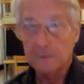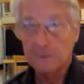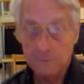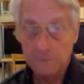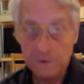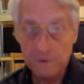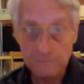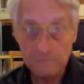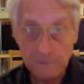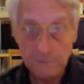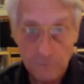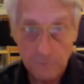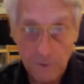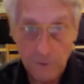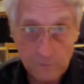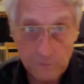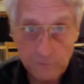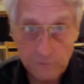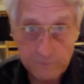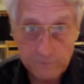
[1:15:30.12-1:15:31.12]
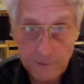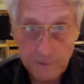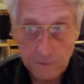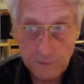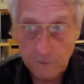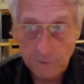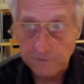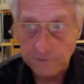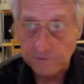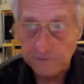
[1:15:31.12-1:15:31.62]
What I really wanted was to make
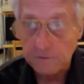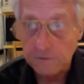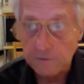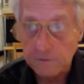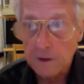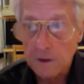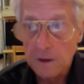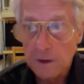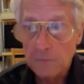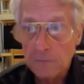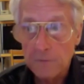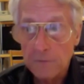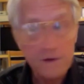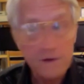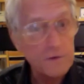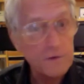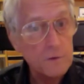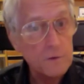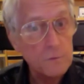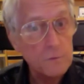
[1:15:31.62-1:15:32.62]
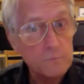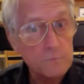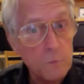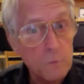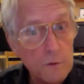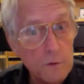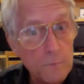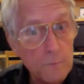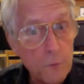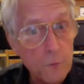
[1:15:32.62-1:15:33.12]
movies, but I thought it was
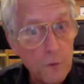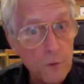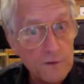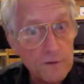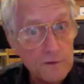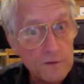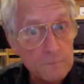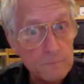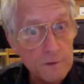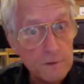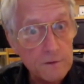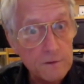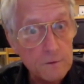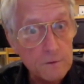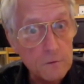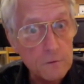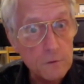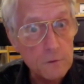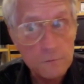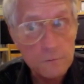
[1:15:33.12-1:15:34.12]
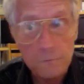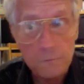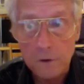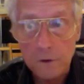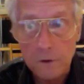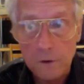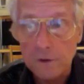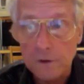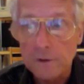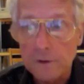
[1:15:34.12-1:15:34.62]
more important to be the new Gutenberg.
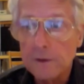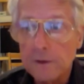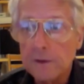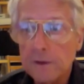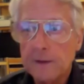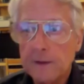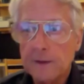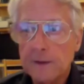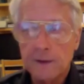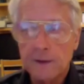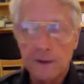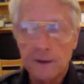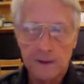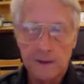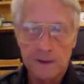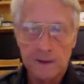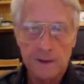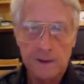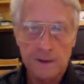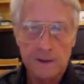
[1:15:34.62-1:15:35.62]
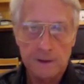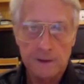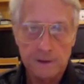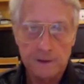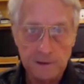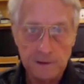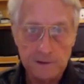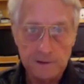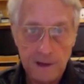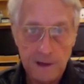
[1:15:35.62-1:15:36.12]

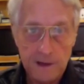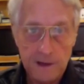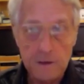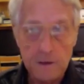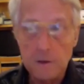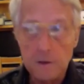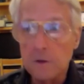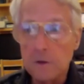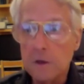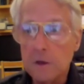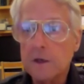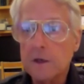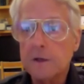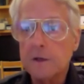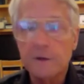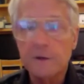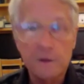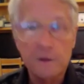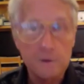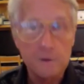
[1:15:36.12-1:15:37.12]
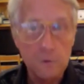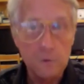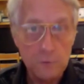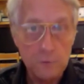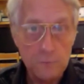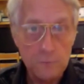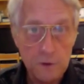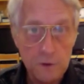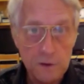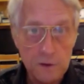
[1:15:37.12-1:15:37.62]
Little did I know that
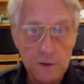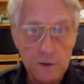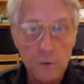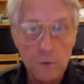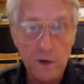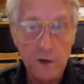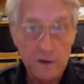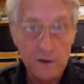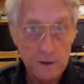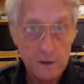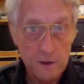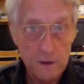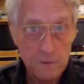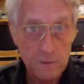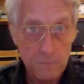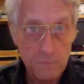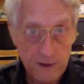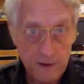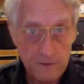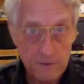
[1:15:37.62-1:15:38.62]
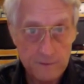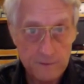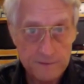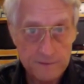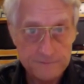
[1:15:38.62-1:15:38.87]
Gutenberg went bankrupt.